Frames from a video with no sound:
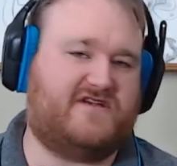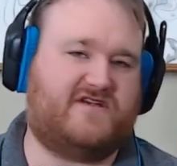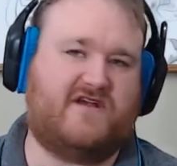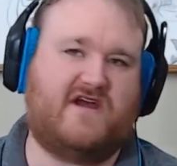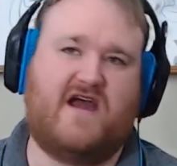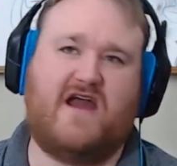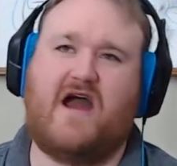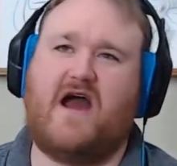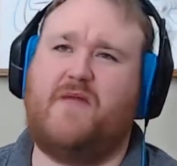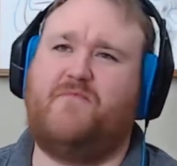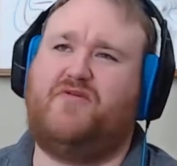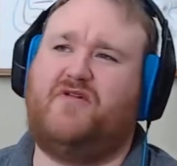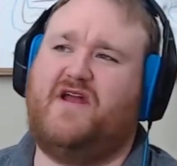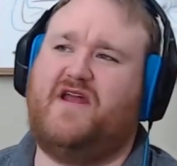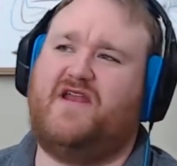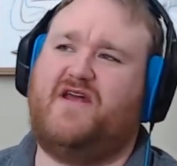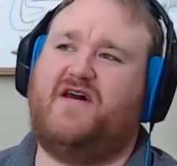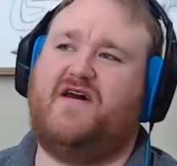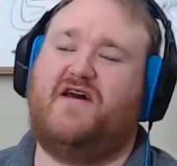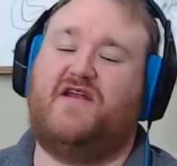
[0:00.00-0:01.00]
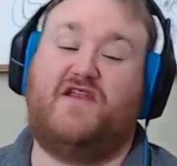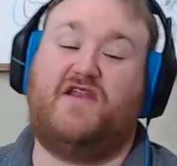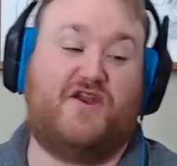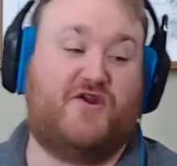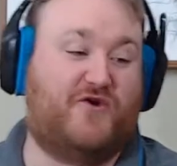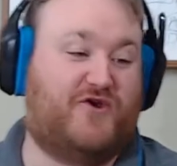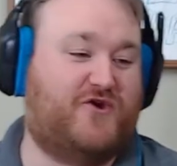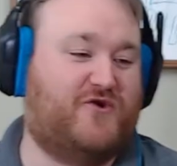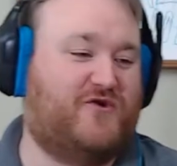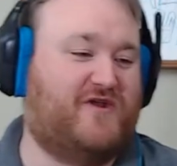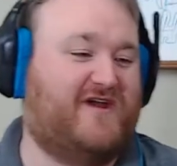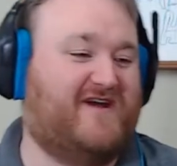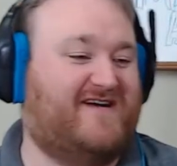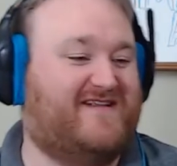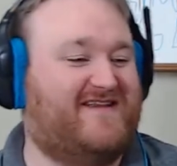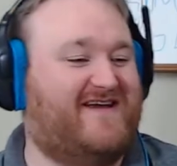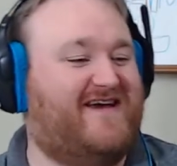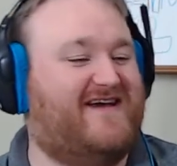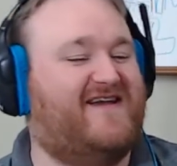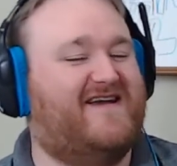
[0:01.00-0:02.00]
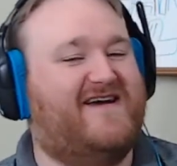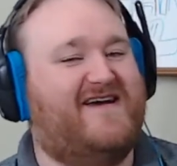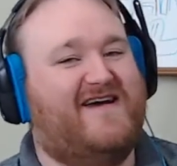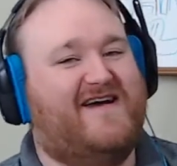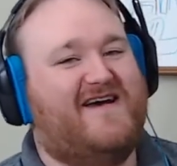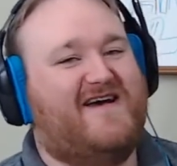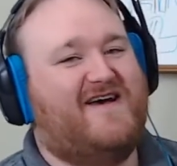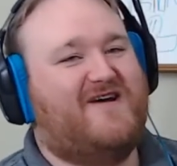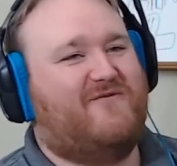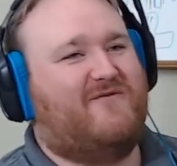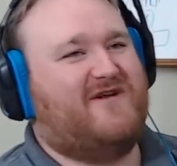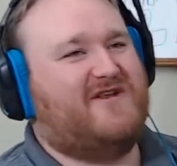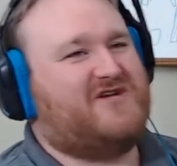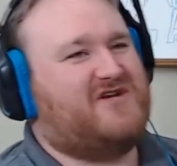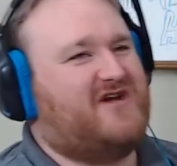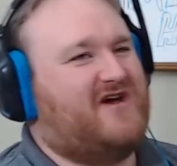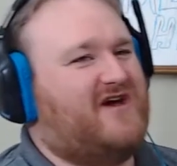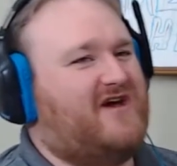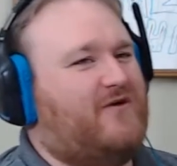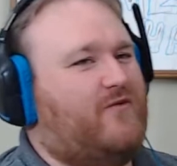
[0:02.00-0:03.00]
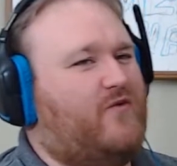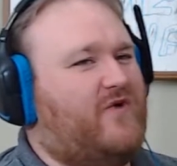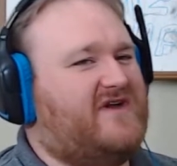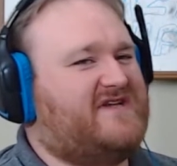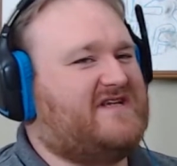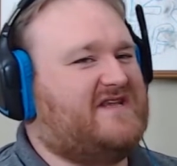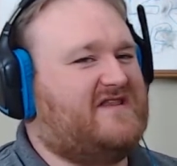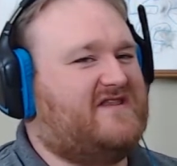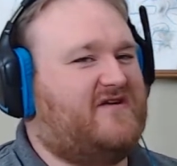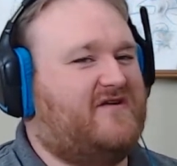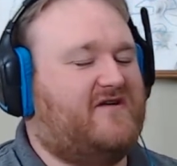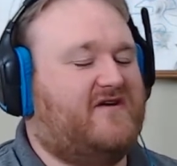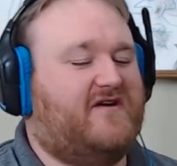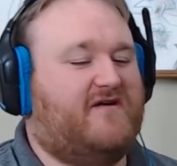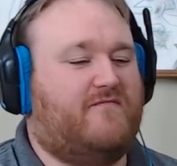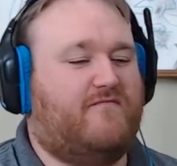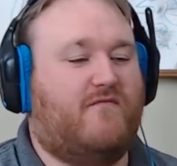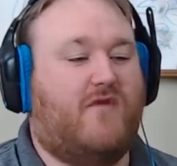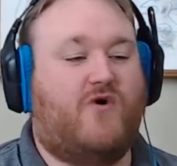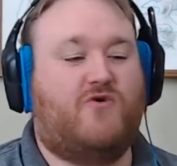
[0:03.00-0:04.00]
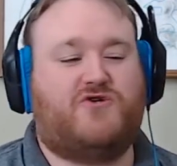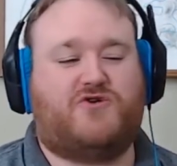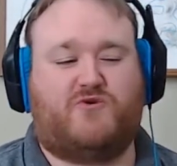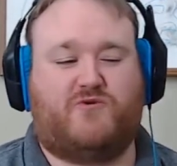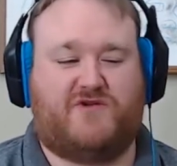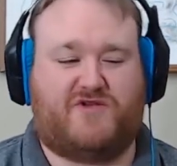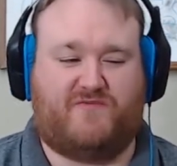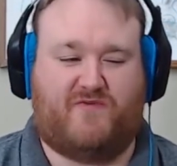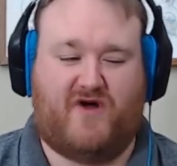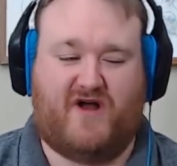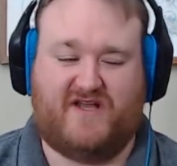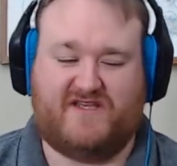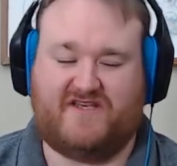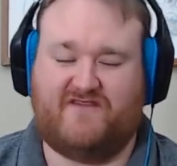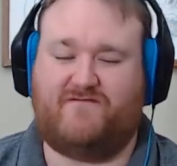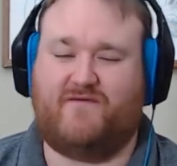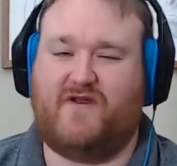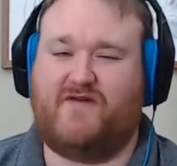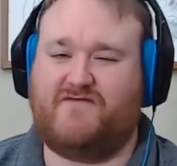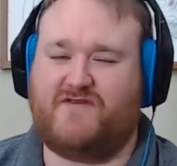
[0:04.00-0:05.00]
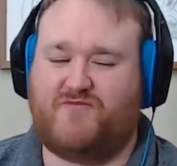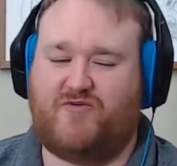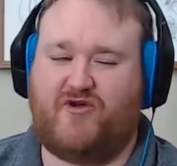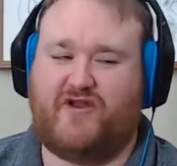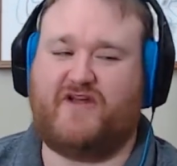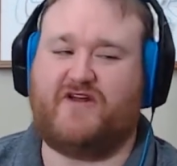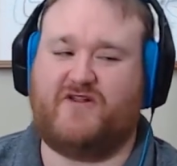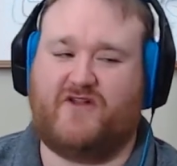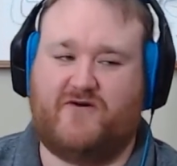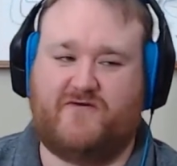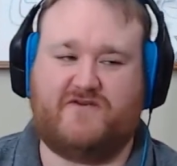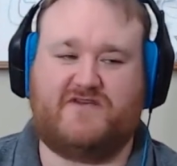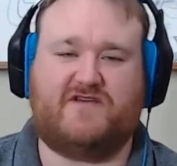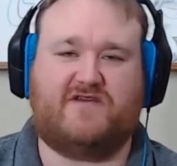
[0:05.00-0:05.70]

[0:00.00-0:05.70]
I played Nino Kuni on that, which wasn't the most responsive, but it was pretty close.